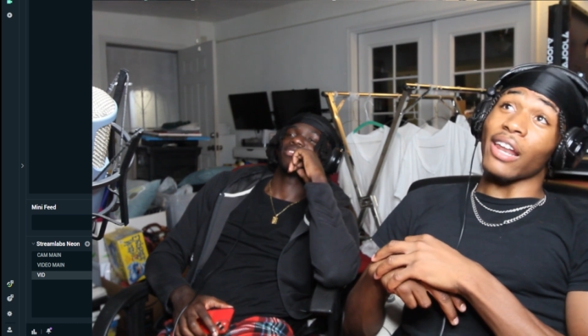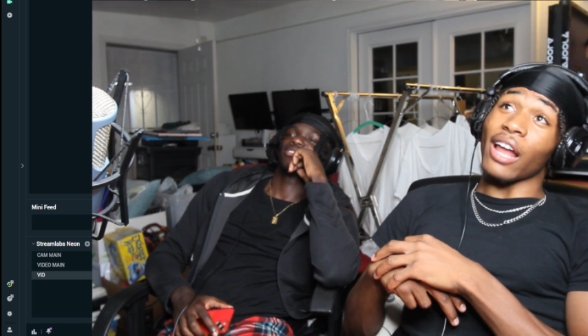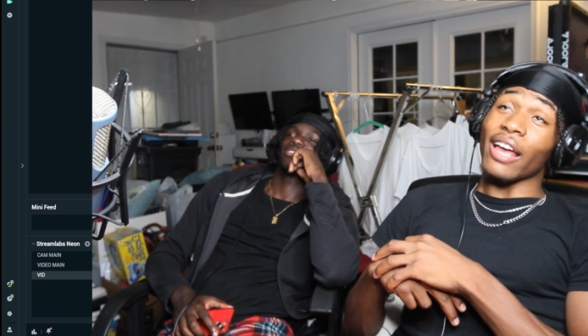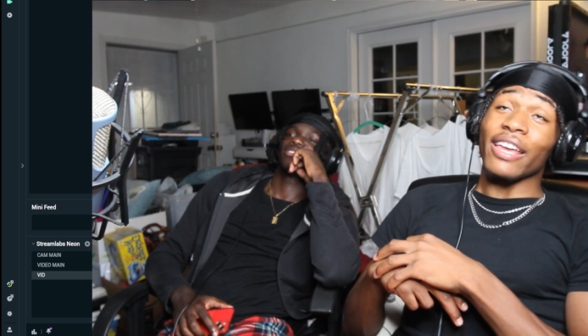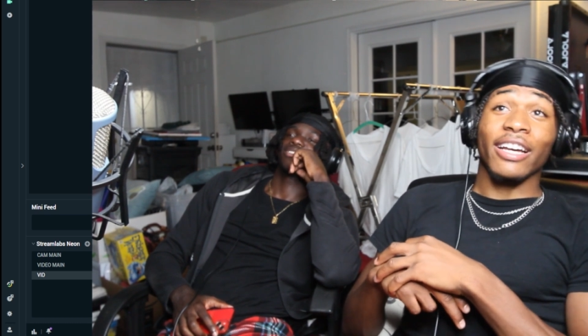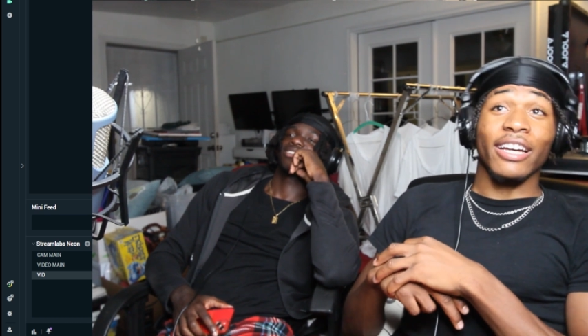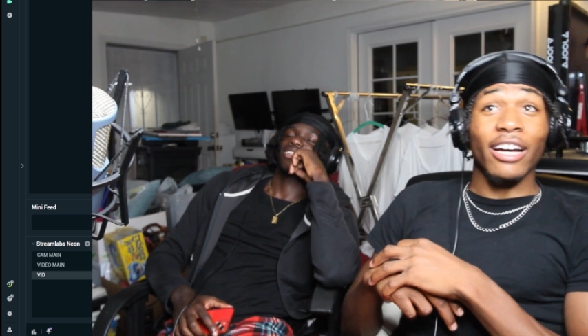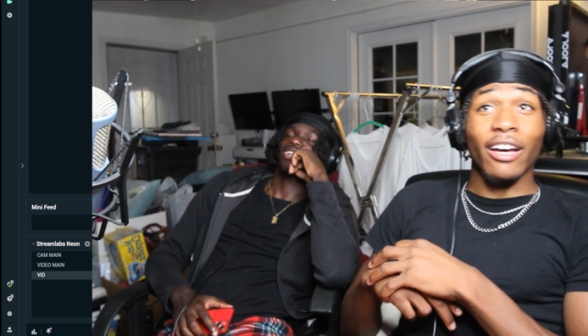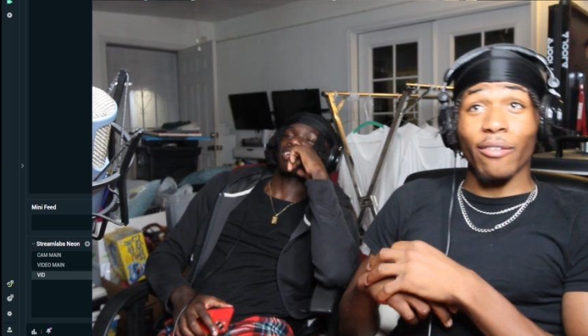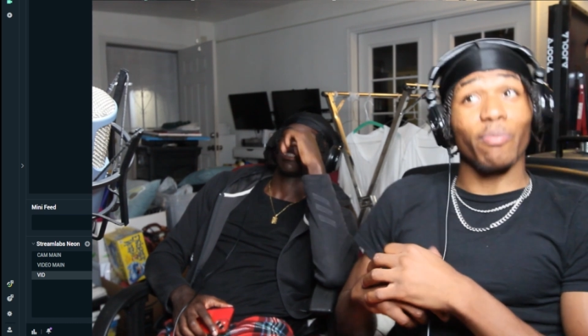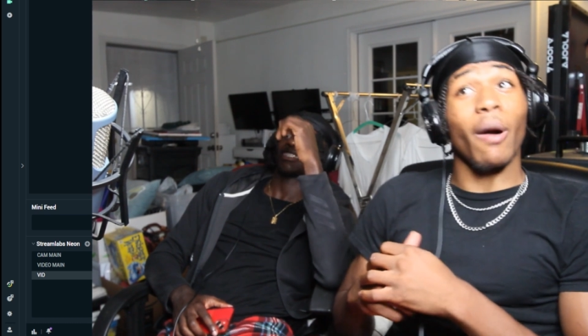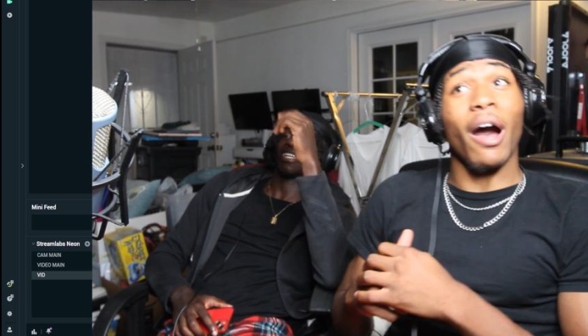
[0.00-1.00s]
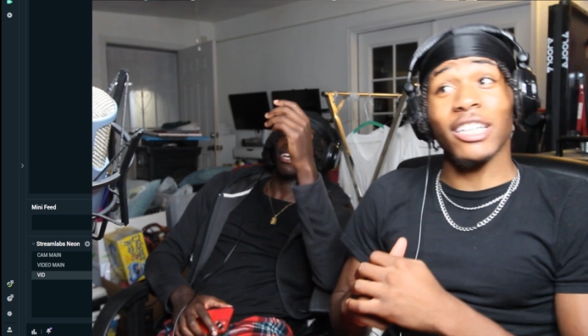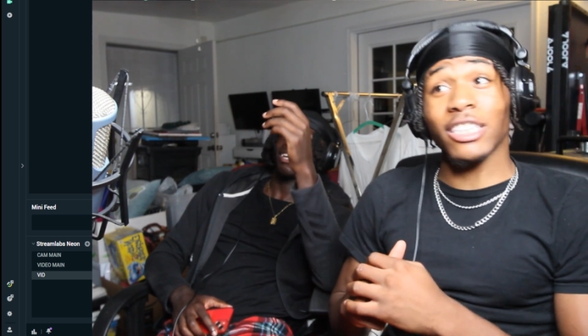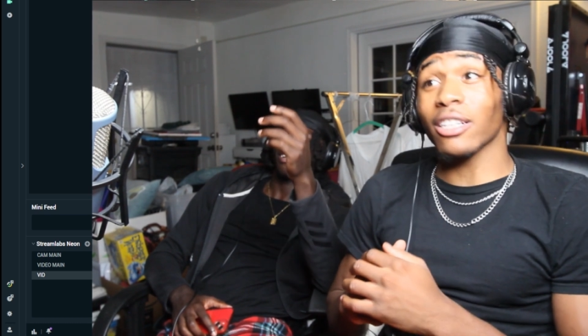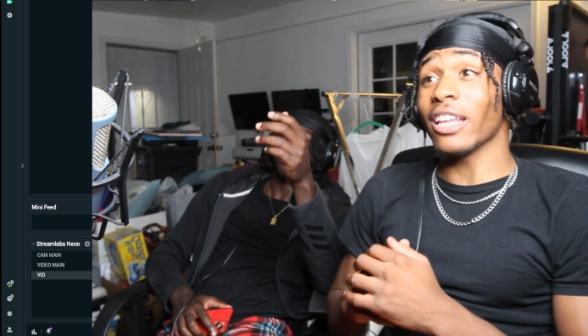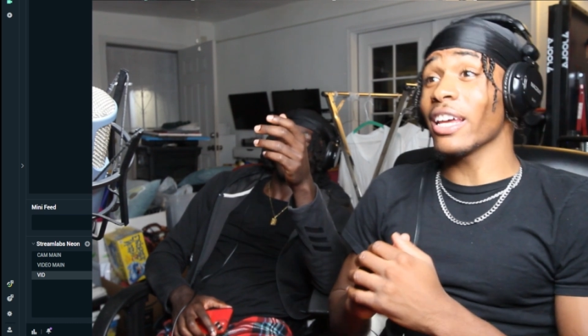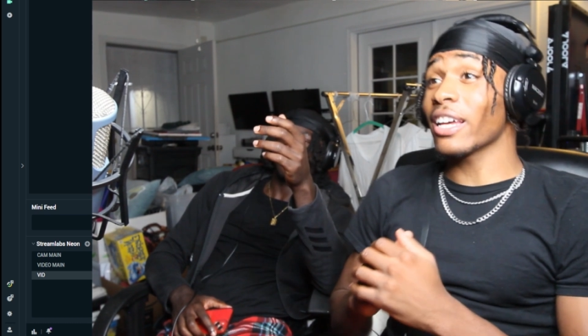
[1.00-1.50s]
It could like
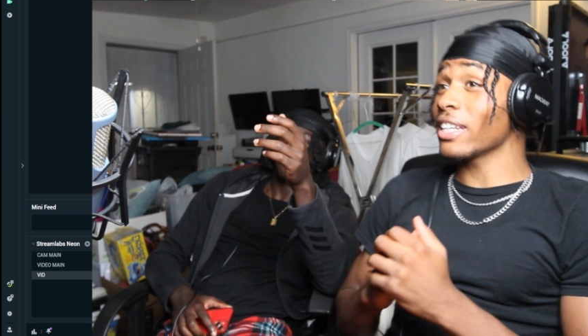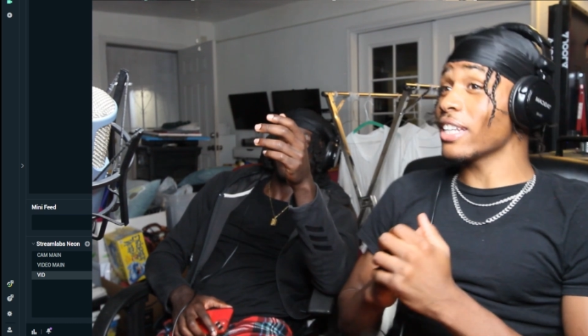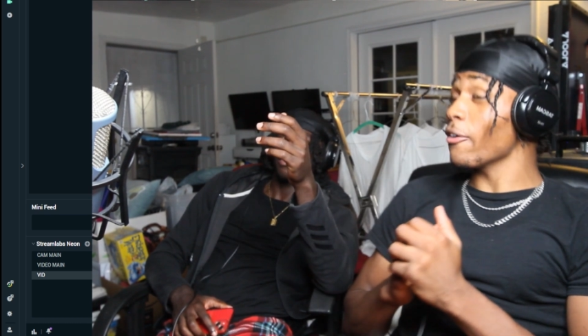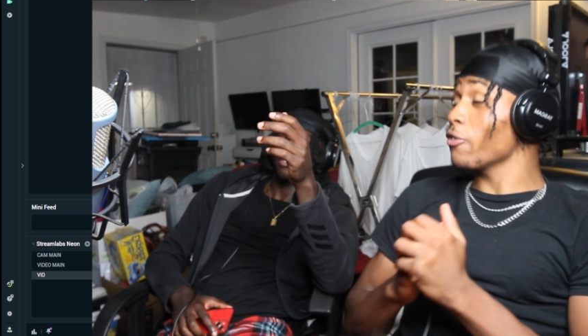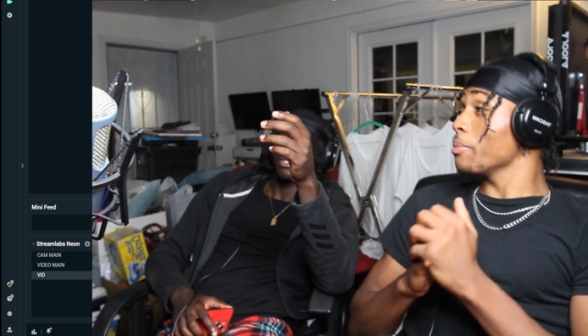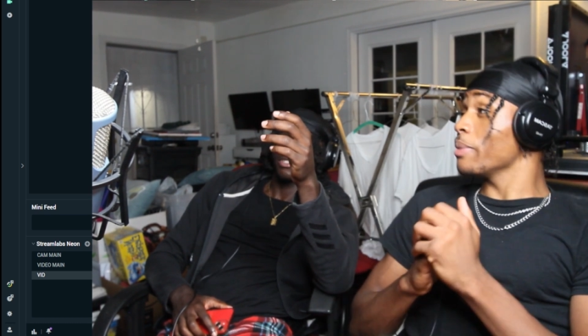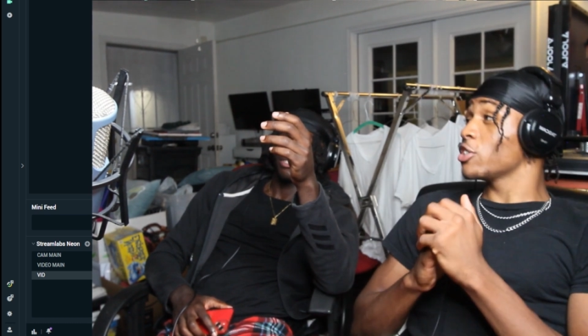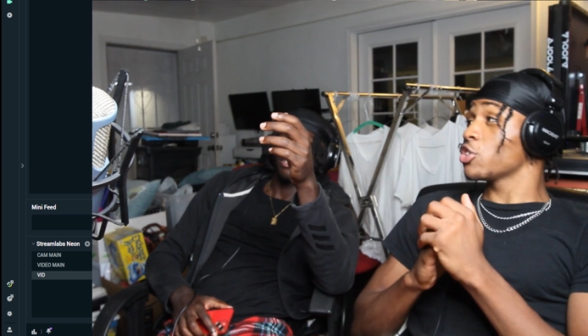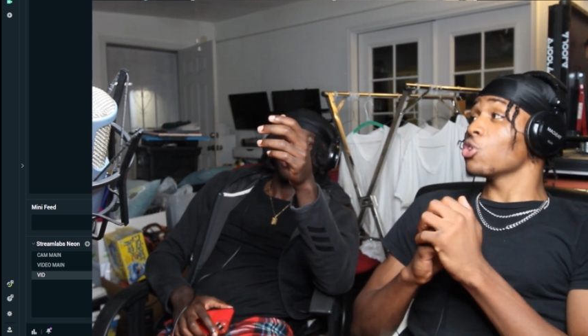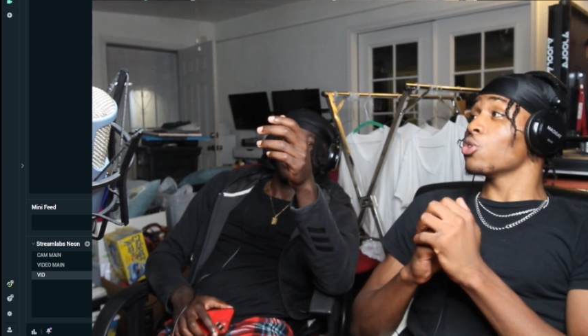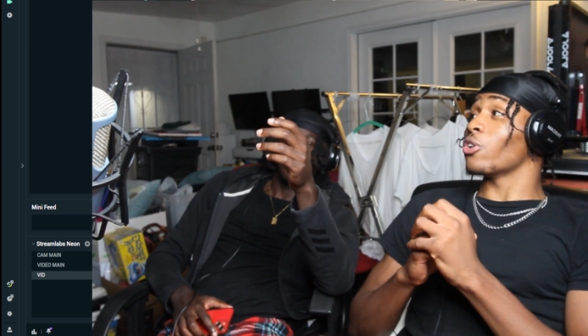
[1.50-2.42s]
possibly, saying, it could definitely be true.